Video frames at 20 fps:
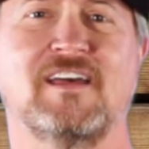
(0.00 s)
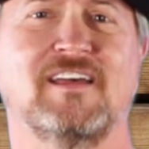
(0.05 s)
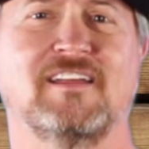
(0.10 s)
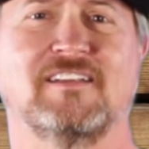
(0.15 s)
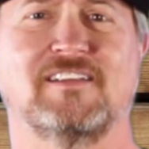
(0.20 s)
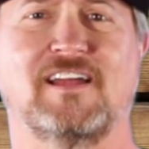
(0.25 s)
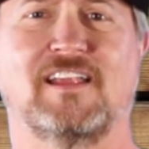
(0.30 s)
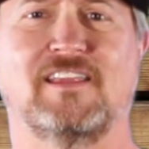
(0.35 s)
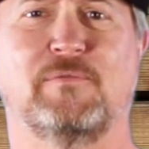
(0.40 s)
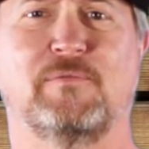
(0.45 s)

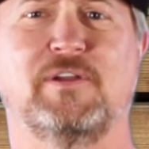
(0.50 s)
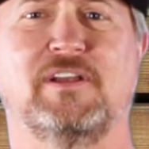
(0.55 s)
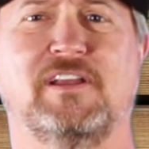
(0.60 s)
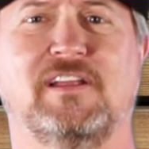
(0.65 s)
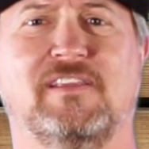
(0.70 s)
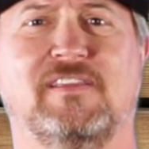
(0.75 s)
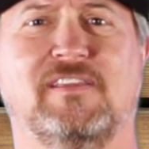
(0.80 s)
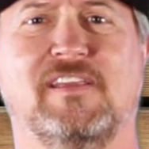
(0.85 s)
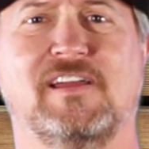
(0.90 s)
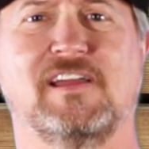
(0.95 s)
It's not that we
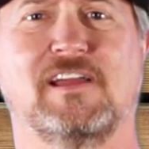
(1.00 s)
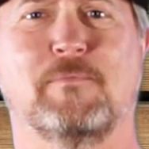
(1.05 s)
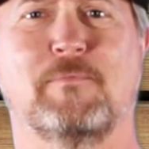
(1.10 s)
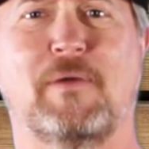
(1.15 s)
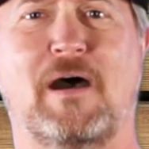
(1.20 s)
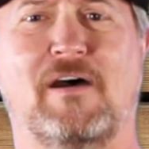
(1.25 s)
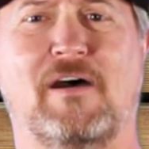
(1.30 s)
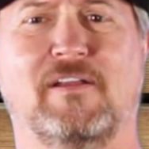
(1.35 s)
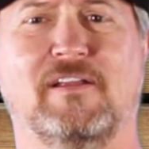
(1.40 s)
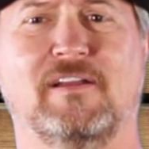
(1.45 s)
didn't think
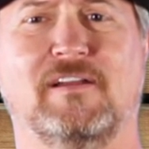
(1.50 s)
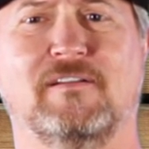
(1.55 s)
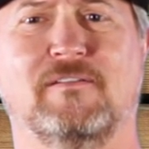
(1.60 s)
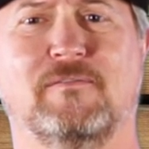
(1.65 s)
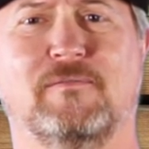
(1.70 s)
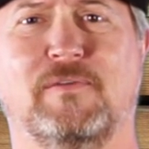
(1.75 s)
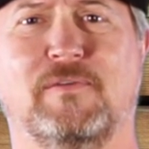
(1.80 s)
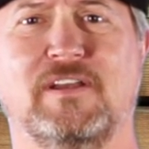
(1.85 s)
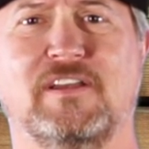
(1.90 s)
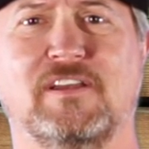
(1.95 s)
about it,
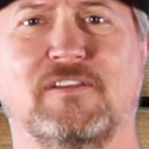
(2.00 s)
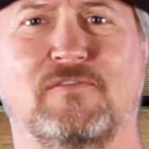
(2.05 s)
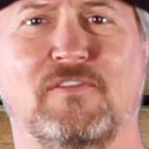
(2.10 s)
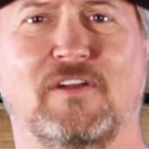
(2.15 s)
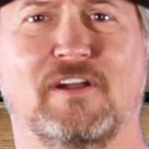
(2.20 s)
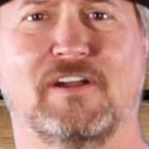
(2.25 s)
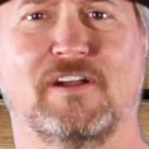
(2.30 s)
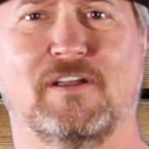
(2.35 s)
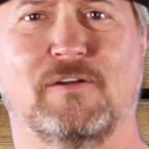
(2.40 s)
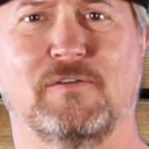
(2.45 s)
we just
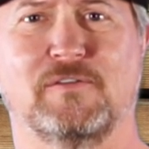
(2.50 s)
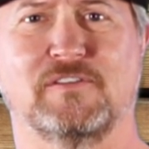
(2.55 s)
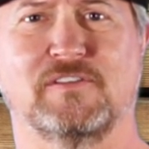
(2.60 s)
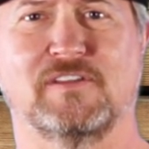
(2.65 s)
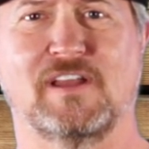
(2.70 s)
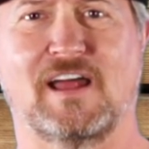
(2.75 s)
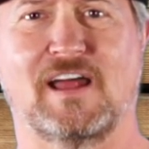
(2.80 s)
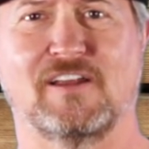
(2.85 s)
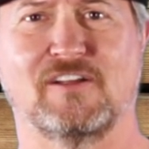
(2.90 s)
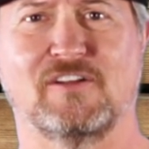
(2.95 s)
figured it was
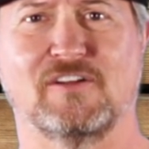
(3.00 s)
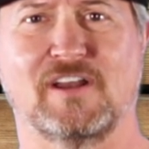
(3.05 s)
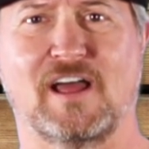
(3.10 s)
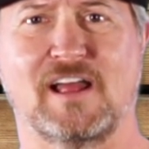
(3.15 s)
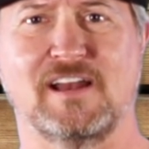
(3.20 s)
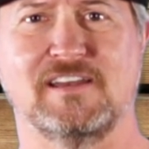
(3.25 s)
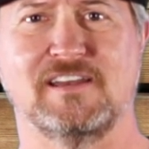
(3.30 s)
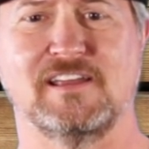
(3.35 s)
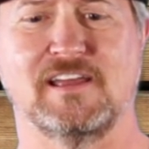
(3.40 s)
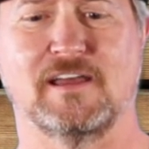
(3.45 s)
not a good
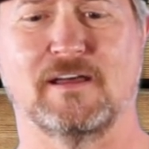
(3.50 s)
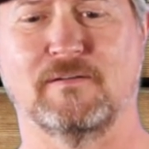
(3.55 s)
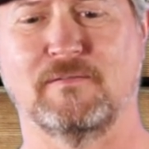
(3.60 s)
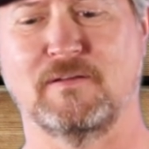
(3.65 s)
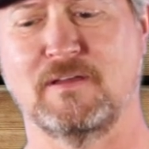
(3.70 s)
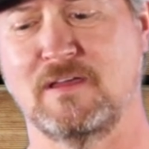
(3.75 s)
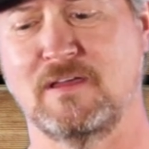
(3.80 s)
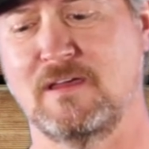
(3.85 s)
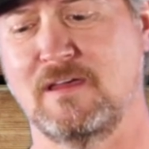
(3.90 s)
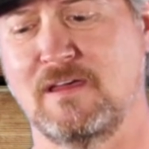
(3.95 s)
idea.
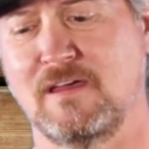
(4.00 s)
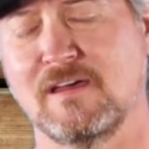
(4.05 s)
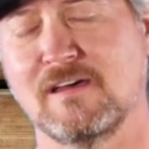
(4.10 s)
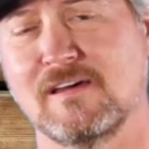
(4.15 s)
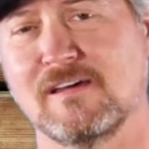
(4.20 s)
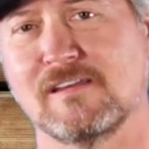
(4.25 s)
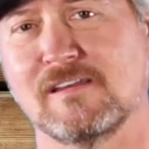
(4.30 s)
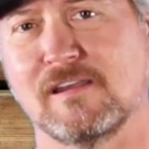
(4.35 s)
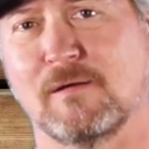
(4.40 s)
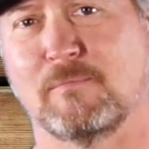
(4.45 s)

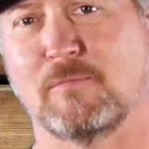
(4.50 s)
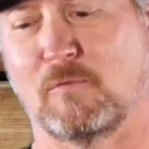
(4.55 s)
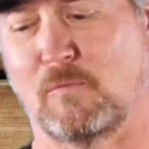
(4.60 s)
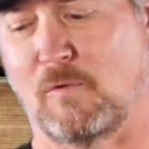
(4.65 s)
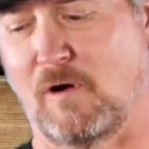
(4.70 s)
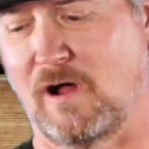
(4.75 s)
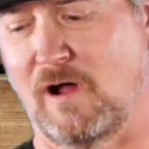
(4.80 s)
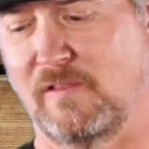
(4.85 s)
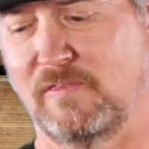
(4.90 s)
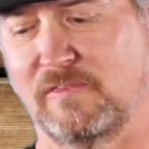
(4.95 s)
Number
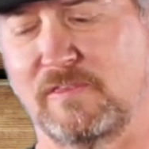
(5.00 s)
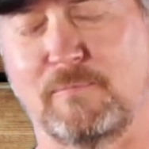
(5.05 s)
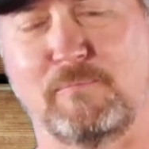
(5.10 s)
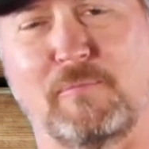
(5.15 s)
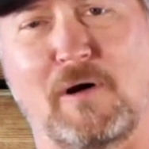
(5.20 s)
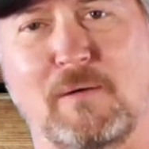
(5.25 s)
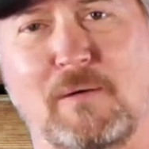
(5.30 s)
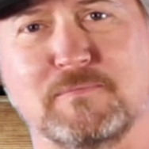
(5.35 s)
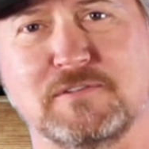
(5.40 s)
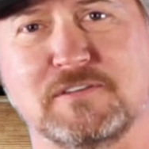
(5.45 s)
one, the
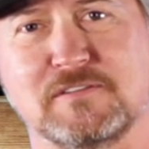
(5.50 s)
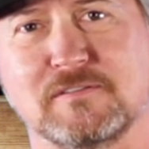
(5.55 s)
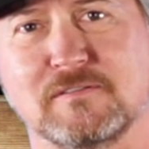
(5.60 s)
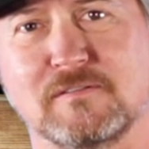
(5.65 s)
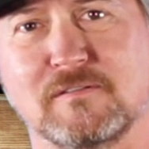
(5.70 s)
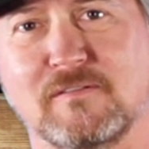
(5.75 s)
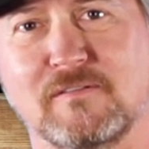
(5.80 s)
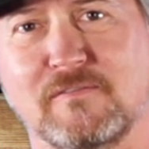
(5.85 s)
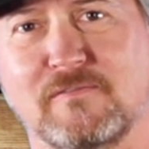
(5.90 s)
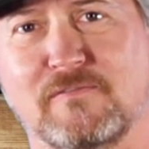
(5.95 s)
pumps
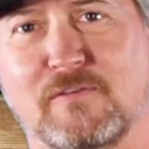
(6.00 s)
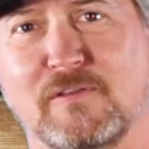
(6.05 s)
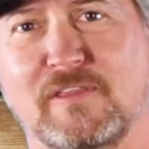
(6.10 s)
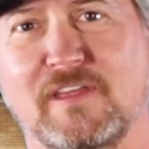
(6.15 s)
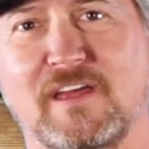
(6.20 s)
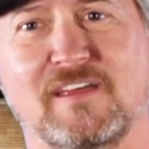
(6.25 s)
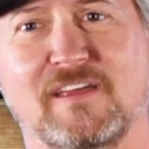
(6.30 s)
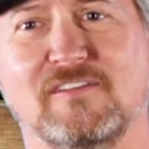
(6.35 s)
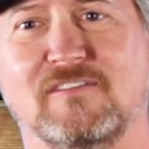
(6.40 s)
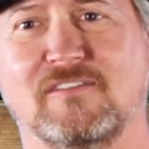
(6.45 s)
for
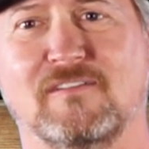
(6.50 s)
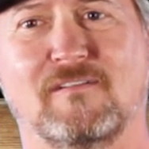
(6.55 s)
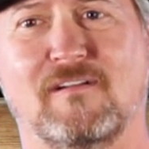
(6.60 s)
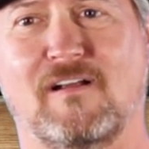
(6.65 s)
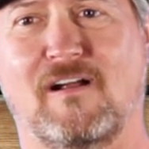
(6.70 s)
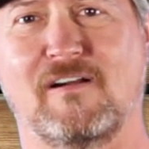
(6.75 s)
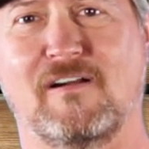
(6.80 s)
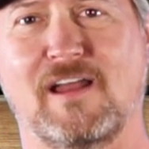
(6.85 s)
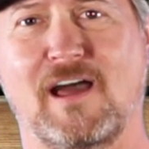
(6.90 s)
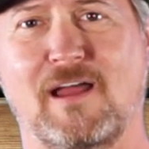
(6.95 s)
this
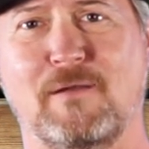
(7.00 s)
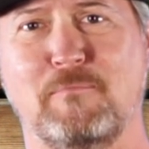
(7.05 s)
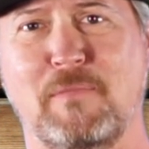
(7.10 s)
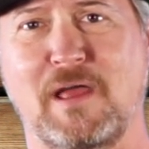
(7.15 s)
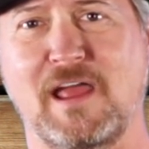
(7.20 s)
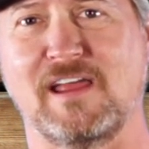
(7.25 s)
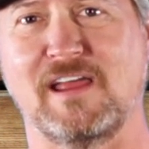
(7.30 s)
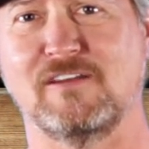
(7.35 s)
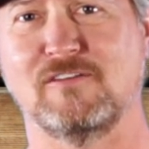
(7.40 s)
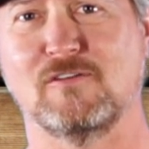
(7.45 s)
are not
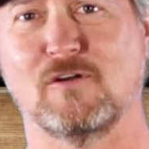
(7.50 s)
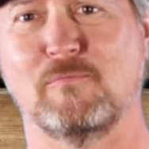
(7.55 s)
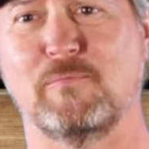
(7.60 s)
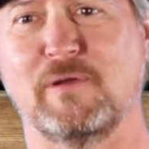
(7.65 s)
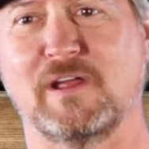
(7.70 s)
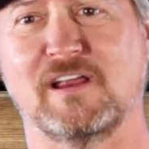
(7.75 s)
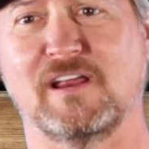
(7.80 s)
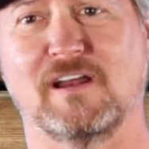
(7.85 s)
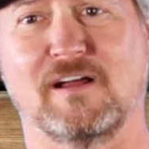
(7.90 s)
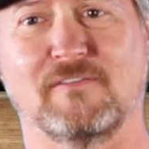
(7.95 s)
made nor
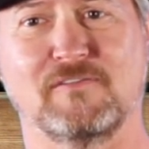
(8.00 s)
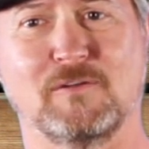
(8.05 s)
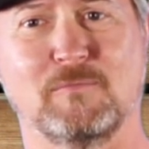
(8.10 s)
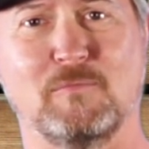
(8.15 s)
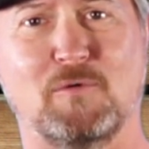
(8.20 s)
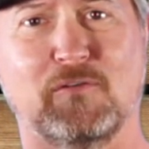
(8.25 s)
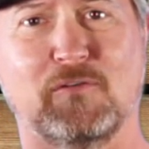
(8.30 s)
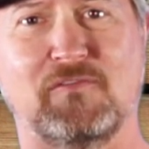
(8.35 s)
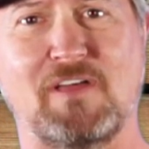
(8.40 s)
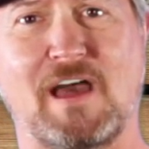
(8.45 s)
big enough to
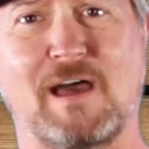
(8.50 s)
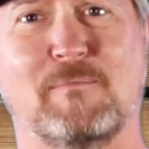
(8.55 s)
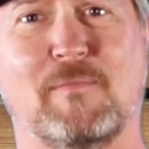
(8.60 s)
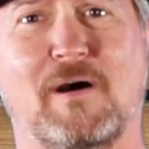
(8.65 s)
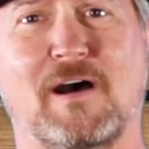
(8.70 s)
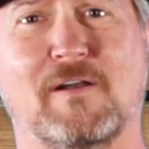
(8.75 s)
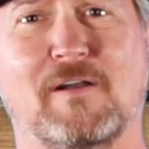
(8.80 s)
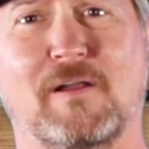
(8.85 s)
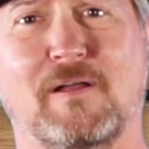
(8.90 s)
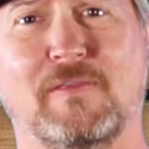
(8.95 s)
move that
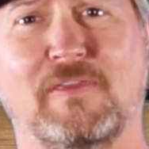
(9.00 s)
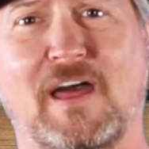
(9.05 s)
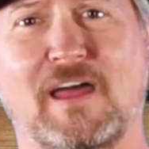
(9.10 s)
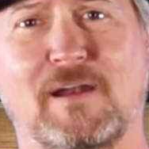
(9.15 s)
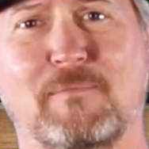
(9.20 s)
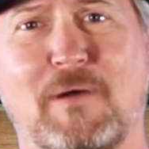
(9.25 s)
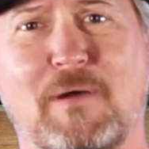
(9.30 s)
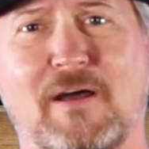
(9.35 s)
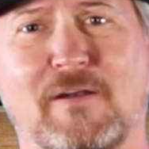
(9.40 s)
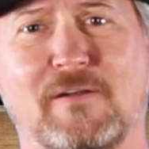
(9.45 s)
amount, that
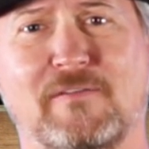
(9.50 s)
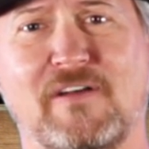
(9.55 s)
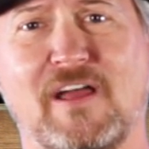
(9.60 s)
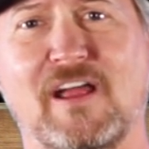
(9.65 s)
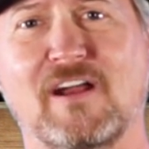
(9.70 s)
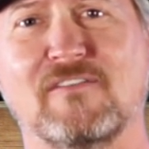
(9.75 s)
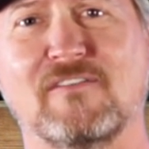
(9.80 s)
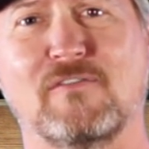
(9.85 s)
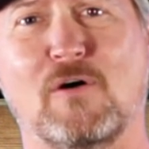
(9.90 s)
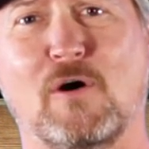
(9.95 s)
amount of
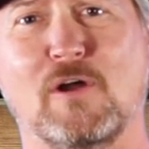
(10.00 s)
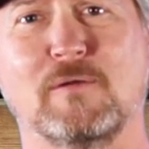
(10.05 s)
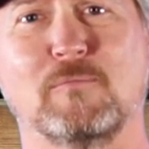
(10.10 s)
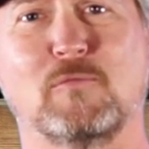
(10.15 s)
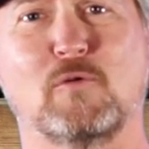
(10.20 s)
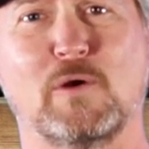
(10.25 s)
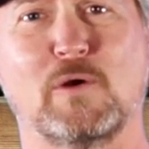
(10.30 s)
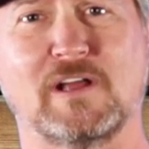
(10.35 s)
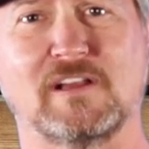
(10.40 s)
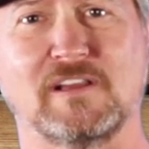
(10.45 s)
air volume
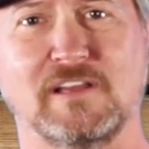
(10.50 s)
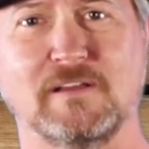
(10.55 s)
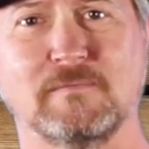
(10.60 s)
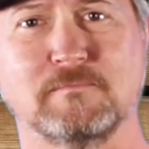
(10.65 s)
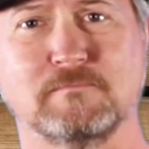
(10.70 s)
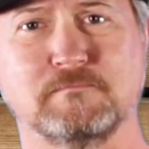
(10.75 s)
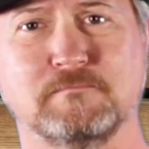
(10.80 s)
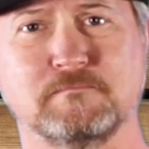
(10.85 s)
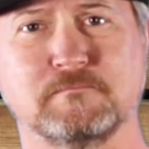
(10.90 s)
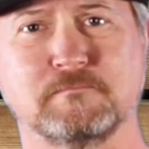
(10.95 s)
quickly.